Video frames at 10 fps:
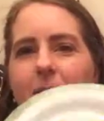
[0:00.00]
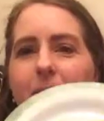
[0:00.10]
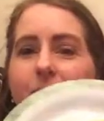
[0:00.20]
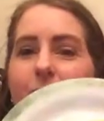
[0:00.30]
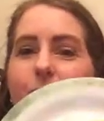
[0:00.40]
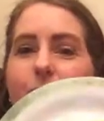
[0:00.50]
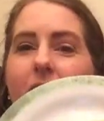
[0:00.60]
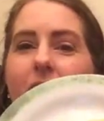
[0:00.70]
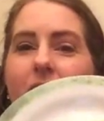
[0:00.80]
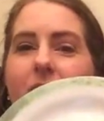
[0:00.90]
made a love
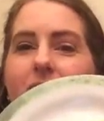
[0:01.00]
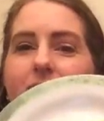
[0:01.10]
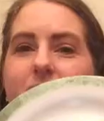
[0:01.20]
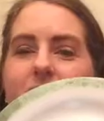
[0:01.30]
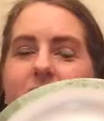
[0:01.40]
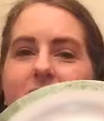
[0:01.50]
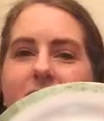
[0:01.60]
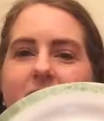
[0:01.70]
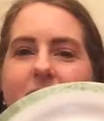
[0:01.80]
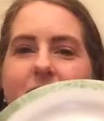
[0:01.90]
heart out of cheese on
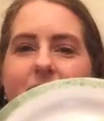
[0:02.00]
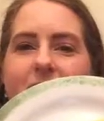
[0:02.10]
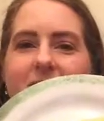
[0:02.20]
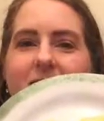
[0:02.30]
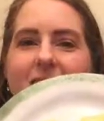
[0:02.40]
toast.